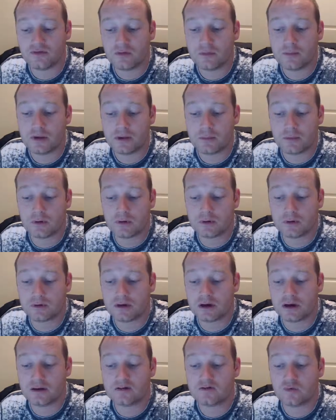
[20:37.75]
people on
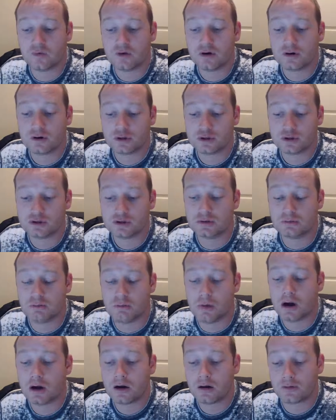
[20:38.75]
there that Twitter should
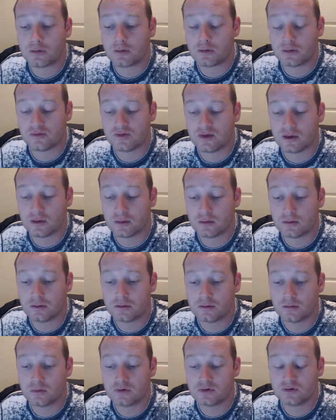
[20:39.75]
monitor and say,
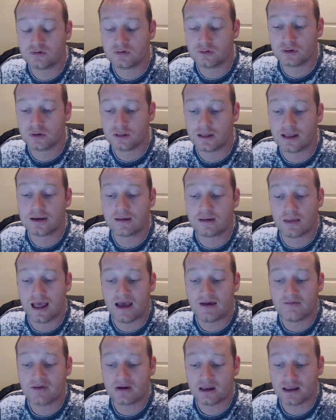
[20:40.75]
look, we're just going to let them
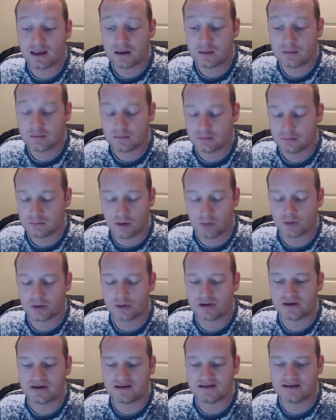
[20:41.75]
have an account, but we're
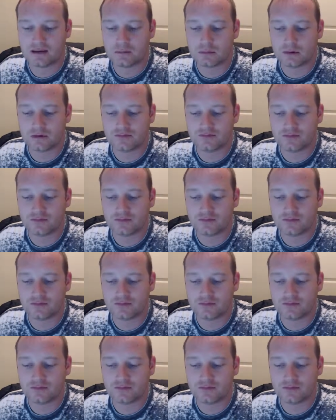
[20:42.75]
going to disable it